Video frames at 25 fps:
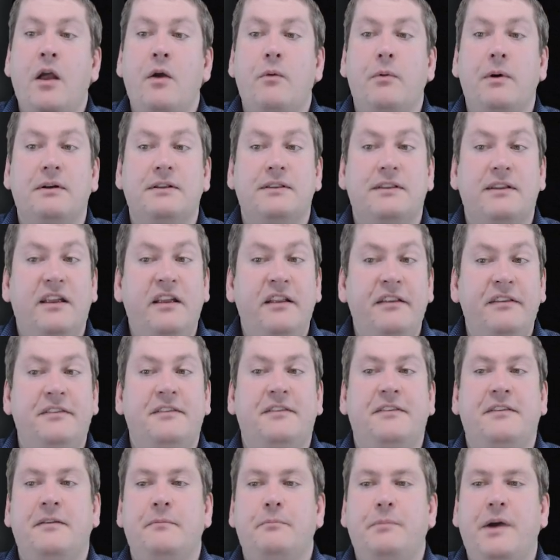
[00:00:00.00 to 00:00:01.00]
While
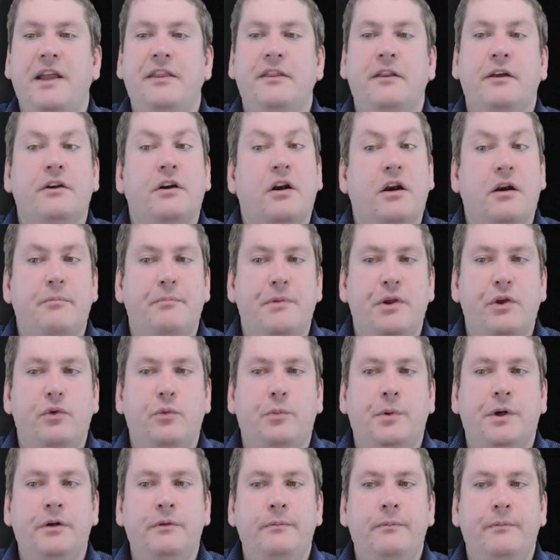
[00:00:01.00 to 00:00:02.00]
lists in Python are
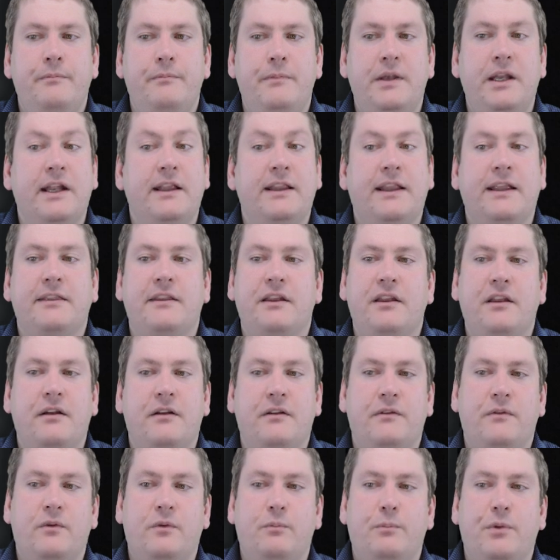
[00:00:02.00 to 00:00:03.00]
mutable, meaning that the
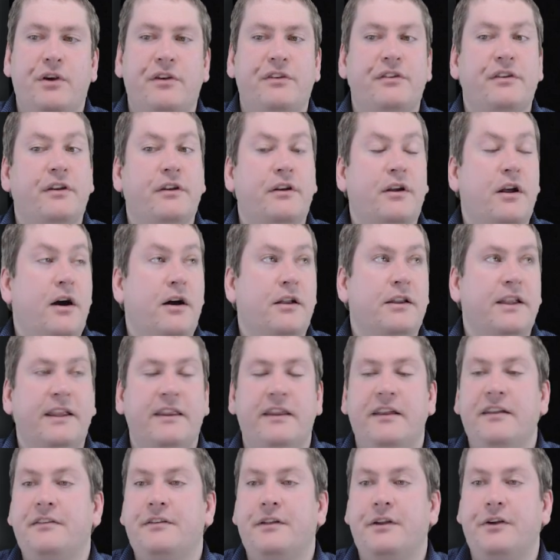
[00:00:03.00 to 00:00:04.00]
person calling
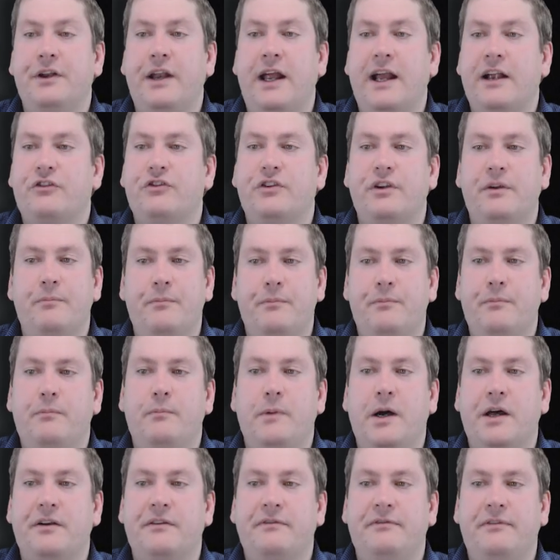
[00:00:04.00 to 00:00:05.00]
this could actually
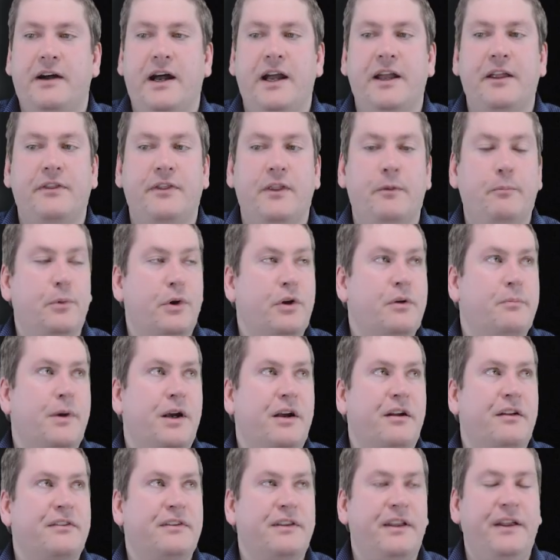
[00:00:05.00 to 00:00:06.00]
modify the
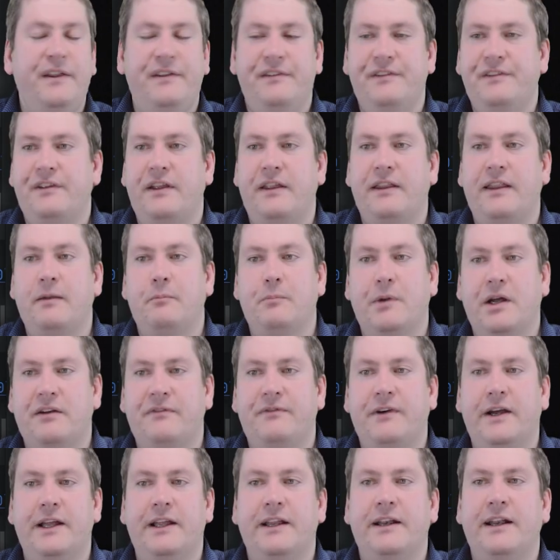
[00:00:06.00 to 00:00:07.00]
bookmarks list and then
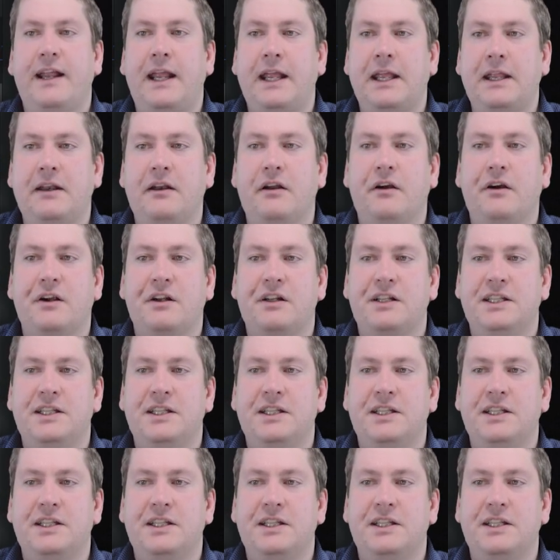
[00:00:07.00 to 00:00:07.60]
modify it in our